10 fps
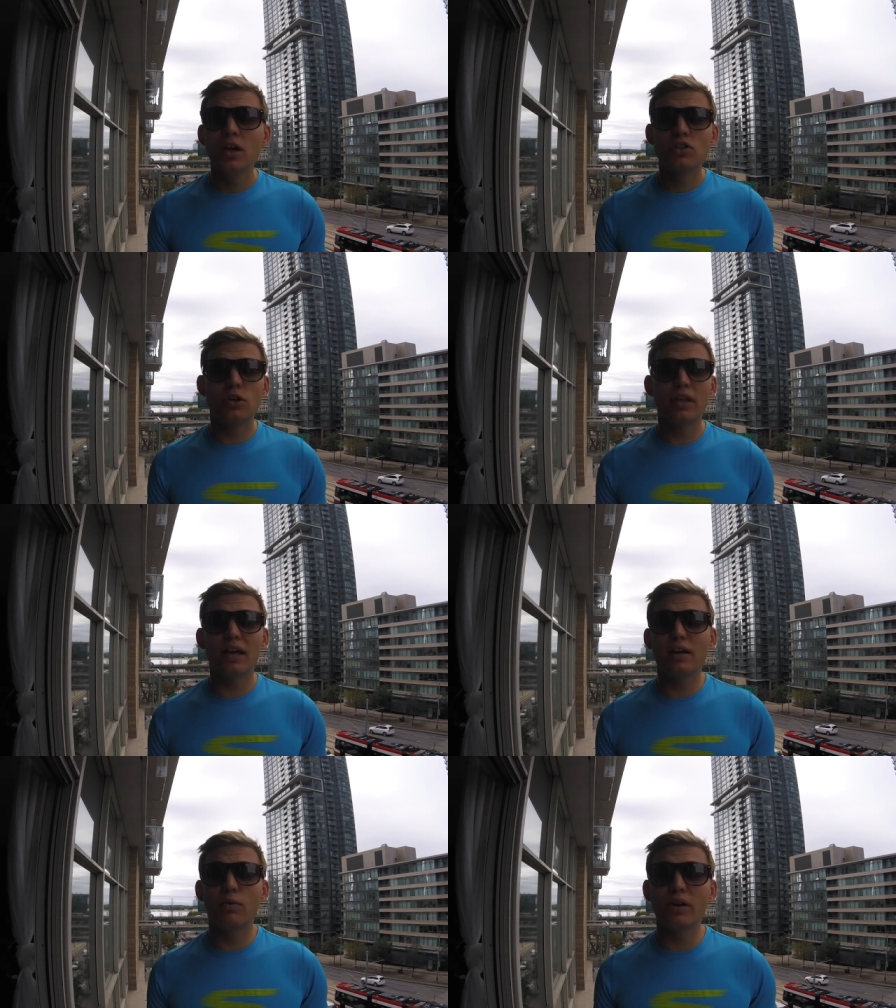so that
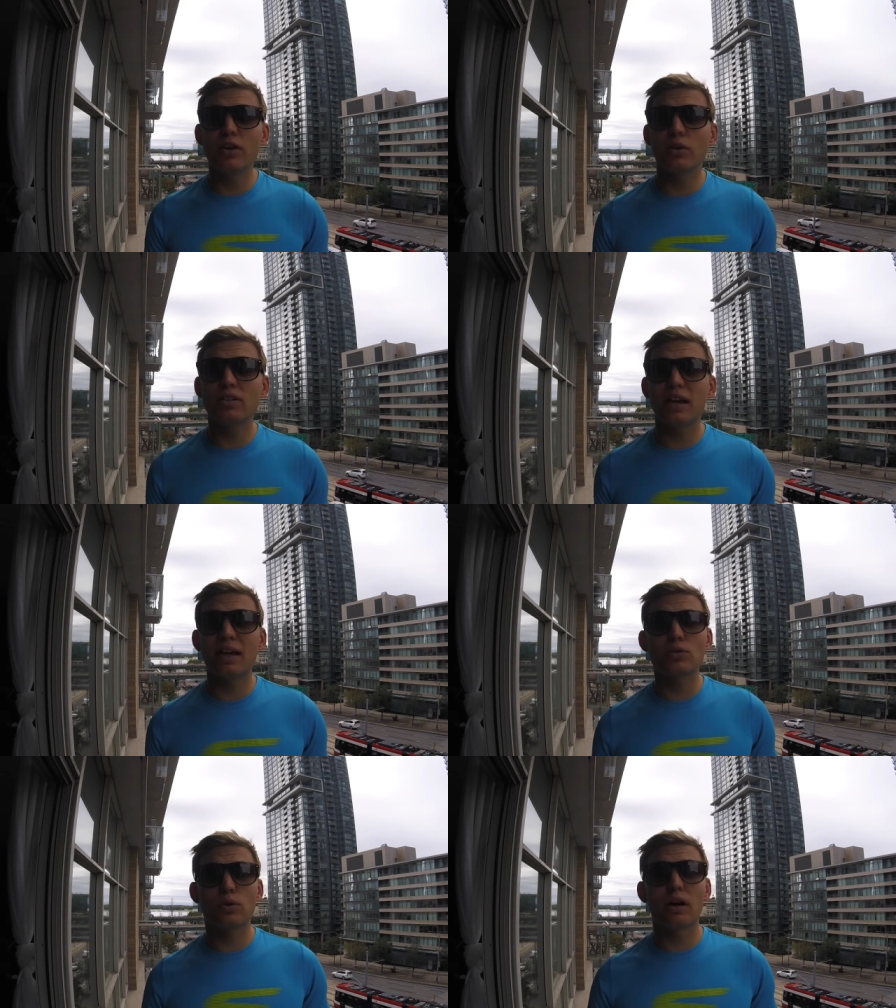when there were
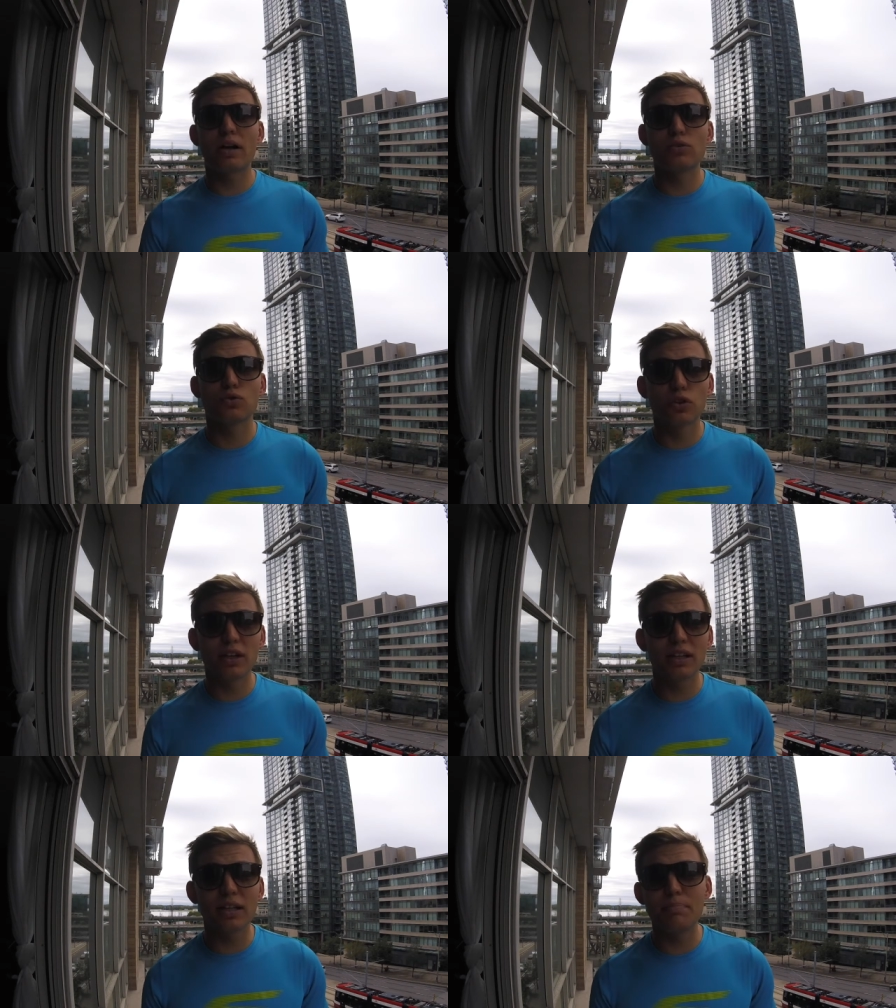days where I was
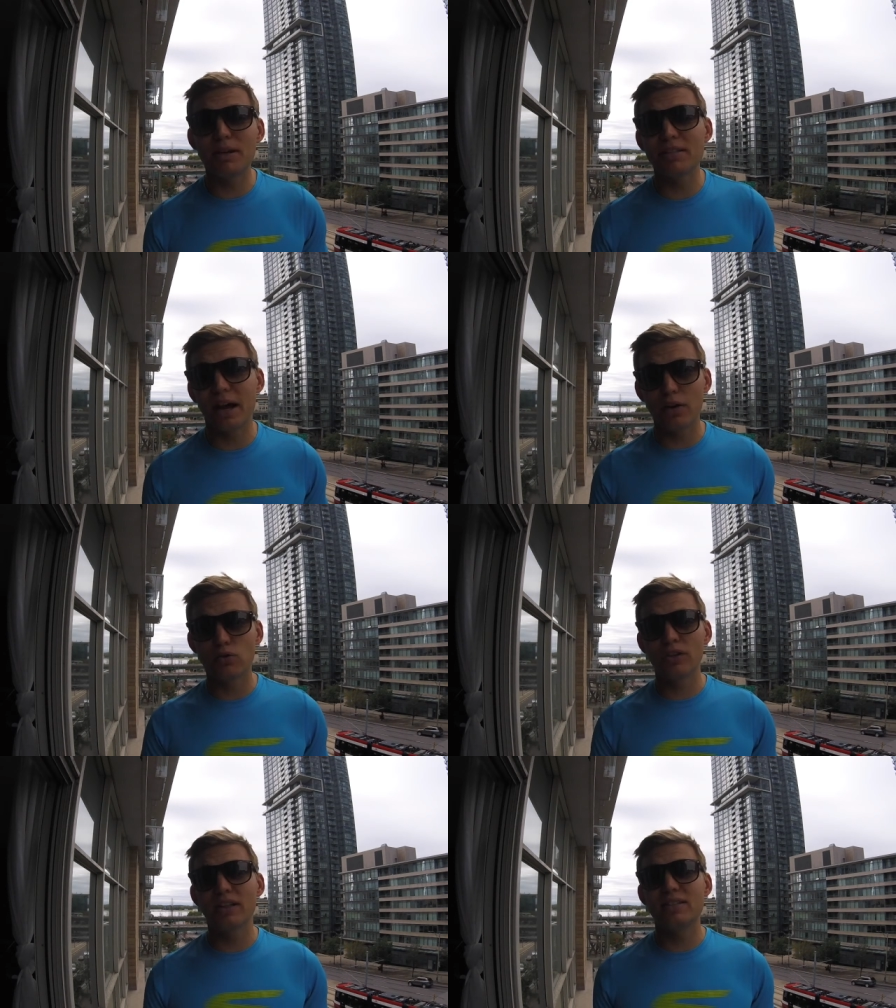really beat down
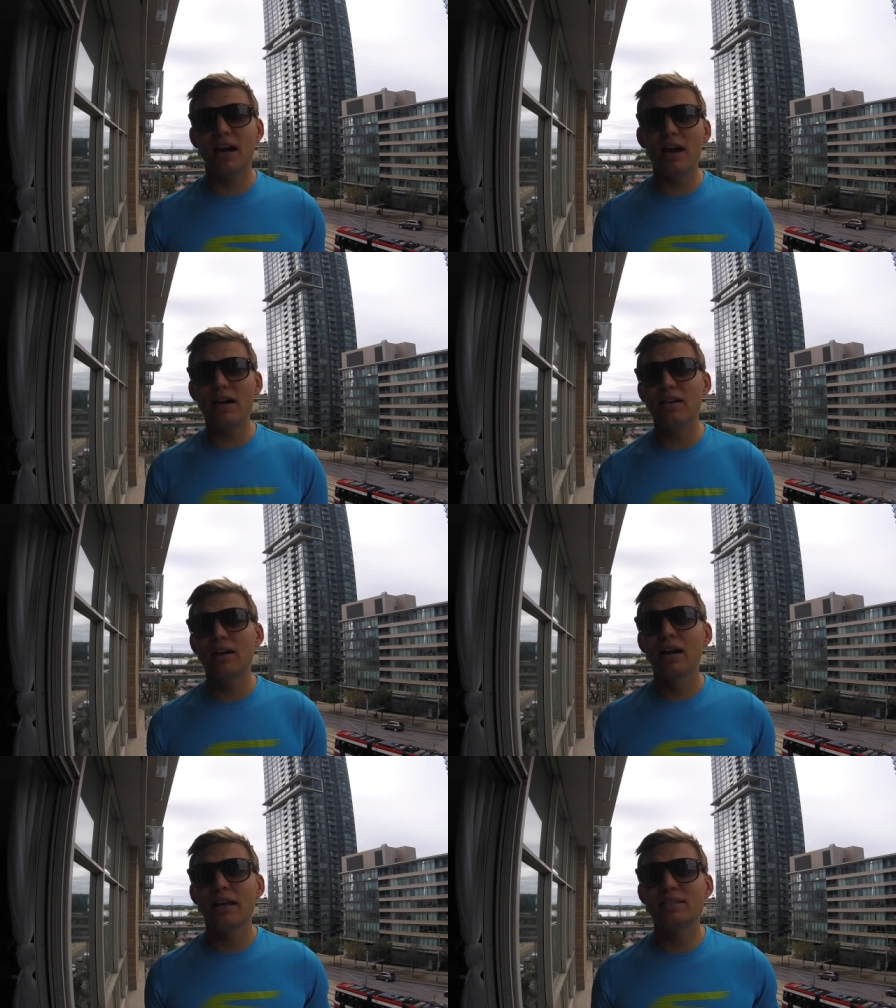and really tired,
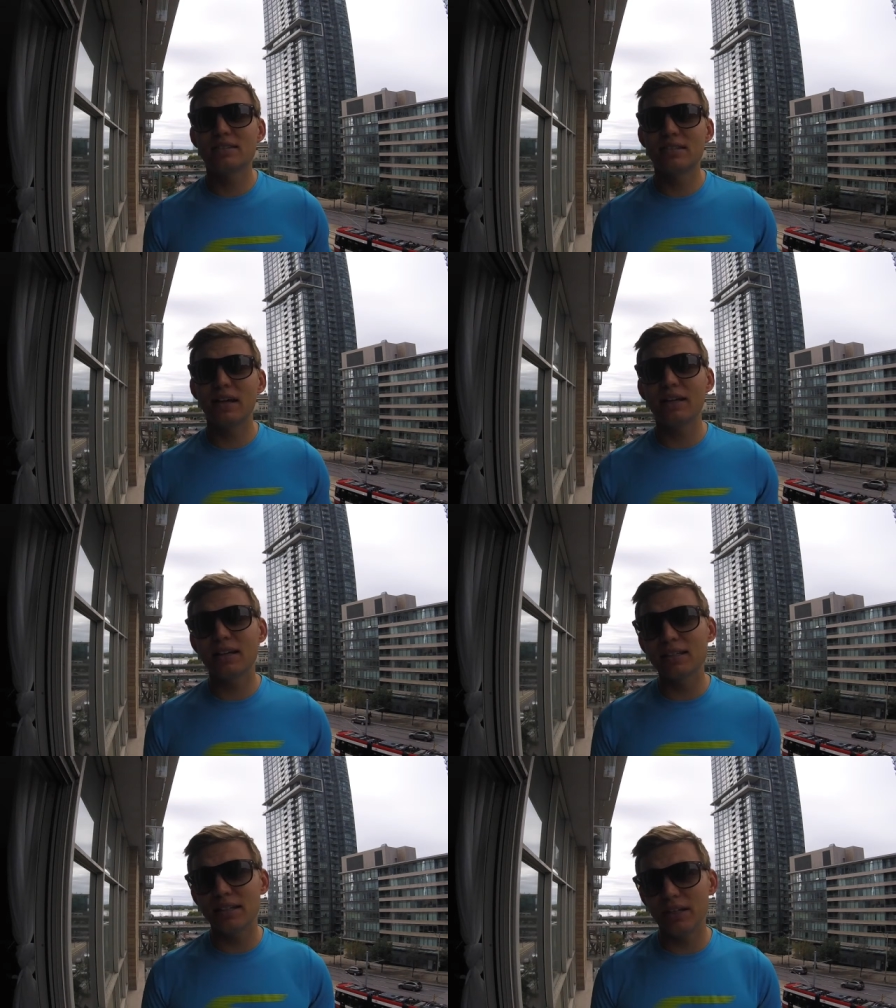instead of
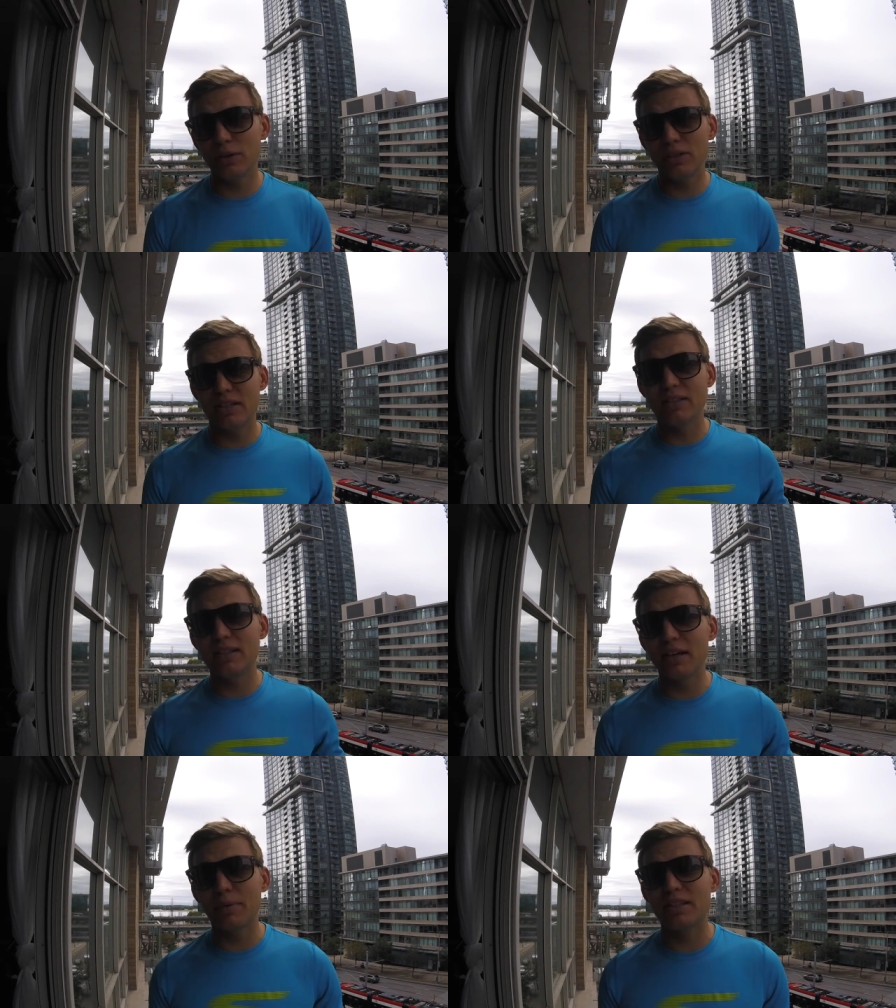continuing to
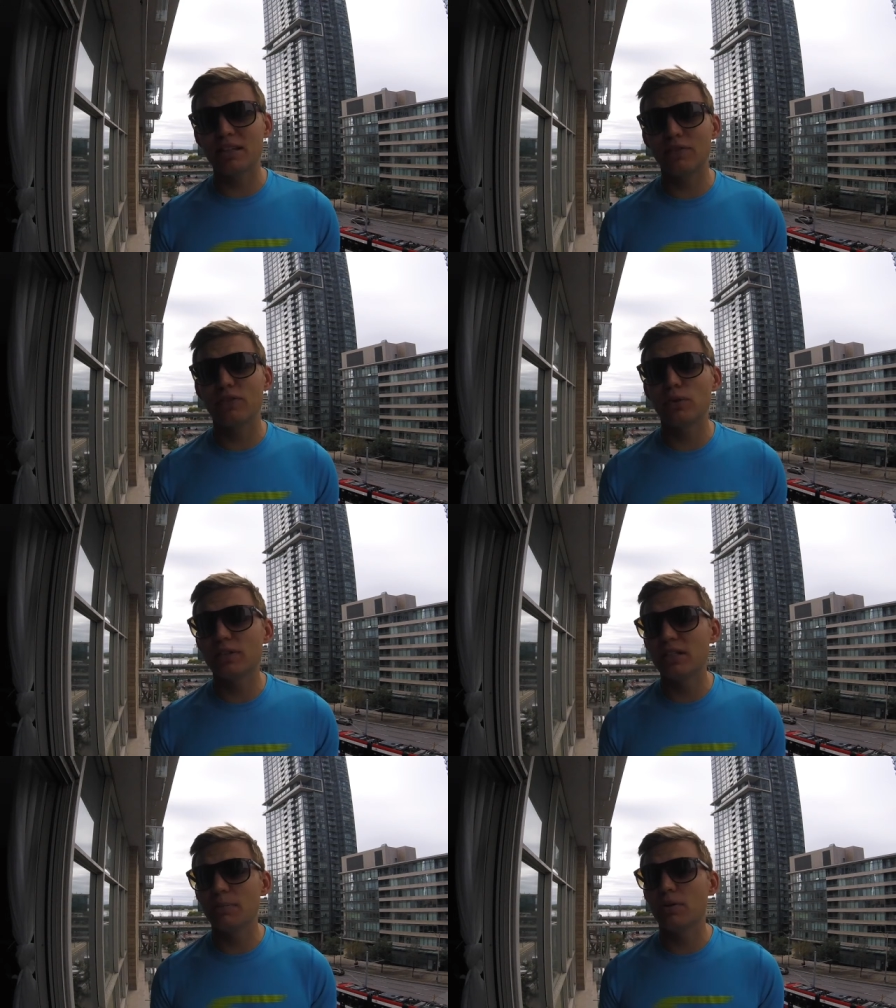dig myself into a
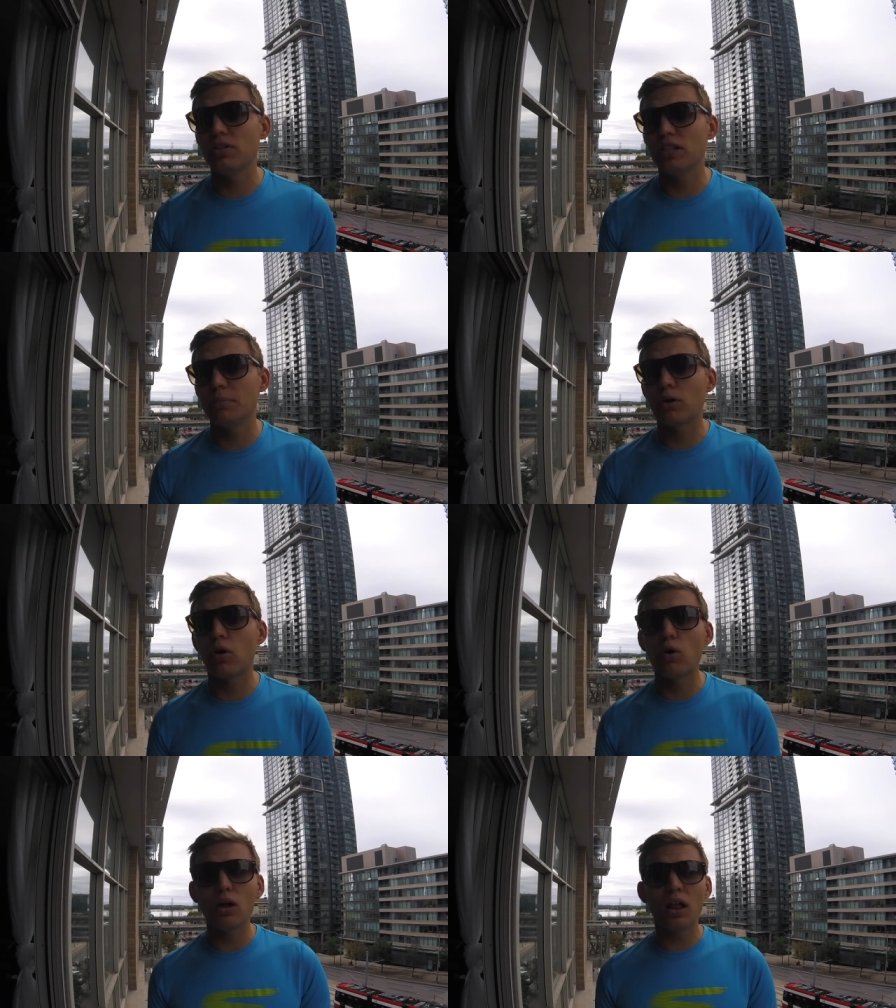deeper and deeper
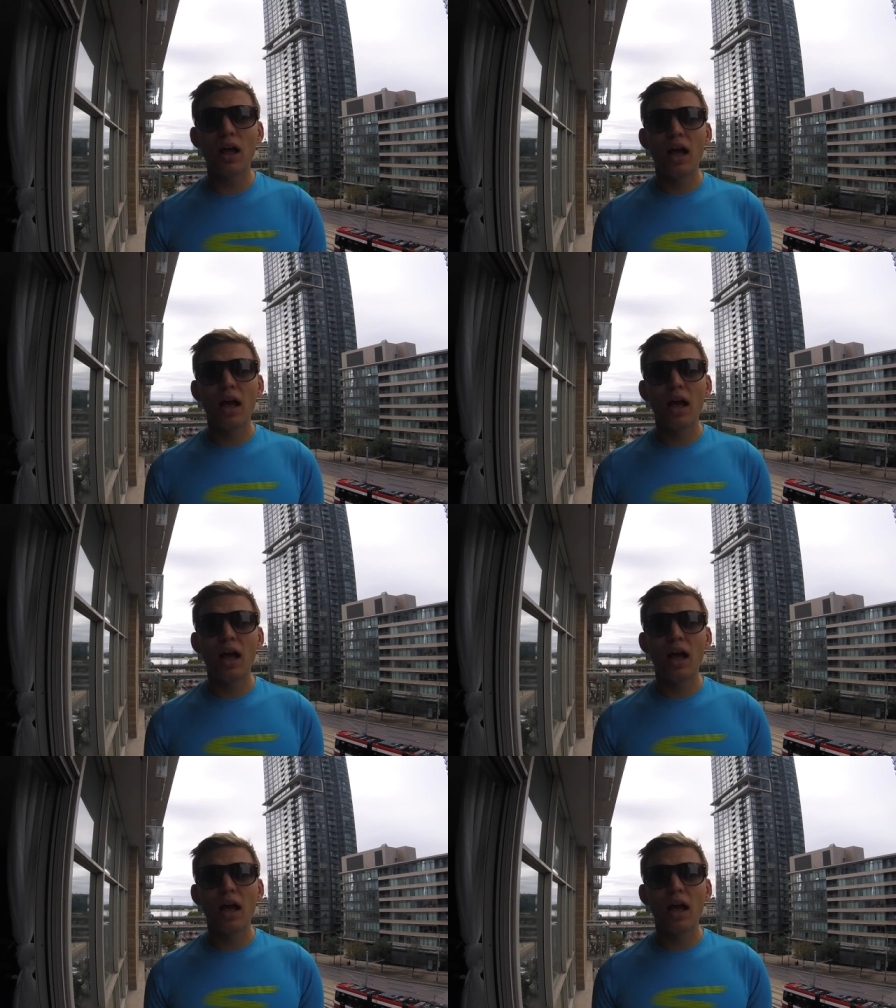hole,